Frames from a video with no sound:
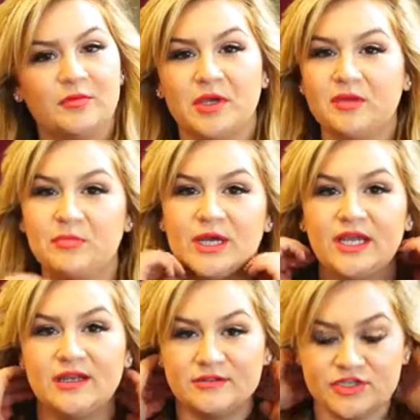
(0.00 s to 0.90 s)
my
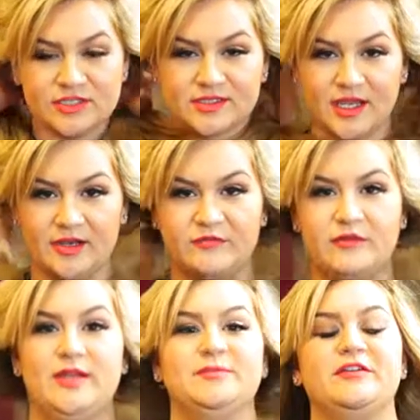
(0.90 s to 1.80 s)
braid and just kind of
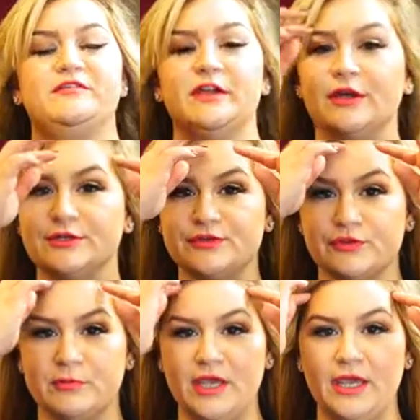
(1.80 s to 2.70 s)
ran my fingers through
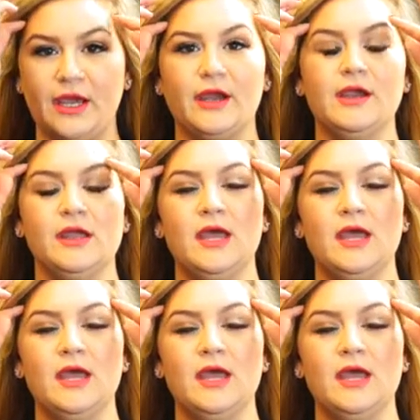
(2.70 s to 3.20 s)
my hair.